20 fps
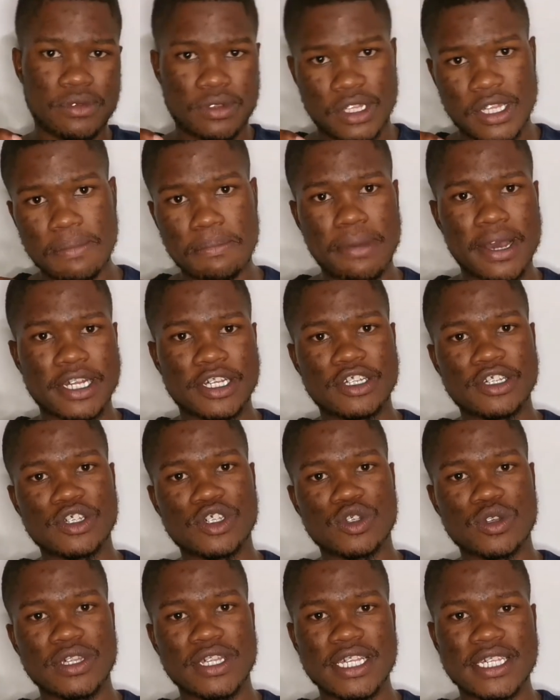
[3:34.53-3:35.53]
the
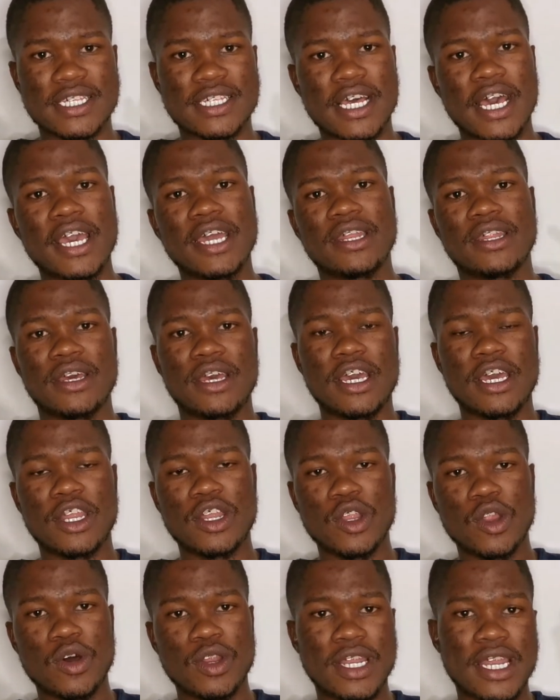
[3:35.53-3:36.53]
buttons on the side and
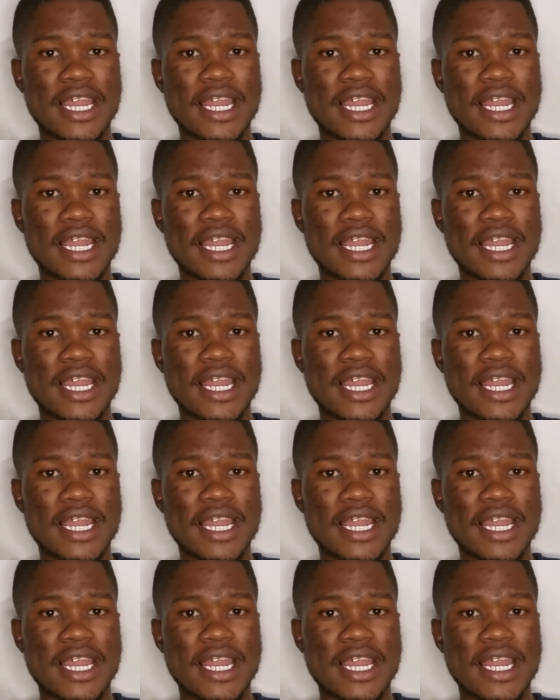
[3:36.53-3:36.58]
not